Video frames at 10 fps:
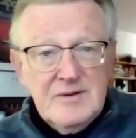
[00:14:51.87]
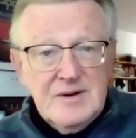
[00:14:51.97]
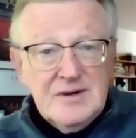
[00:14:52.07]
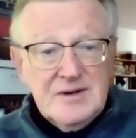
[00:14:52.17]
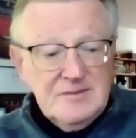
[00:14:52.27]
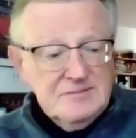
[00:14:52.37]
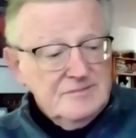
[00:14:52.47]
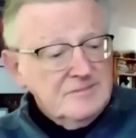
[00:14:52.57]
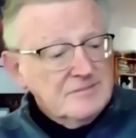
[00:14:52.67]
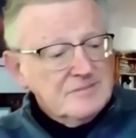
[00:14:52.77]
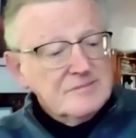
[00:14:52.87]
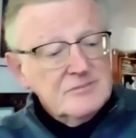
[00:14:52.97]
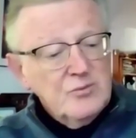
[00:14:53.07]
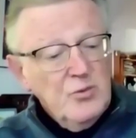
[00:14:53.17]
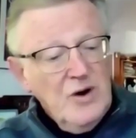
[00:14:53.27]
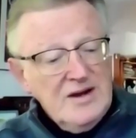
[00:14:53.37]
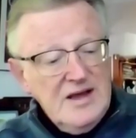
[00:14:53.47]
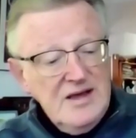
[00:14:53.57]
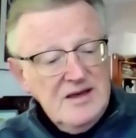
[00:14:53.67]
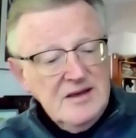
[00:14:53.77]
um, when
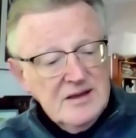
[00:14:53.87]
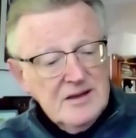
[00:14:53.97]
he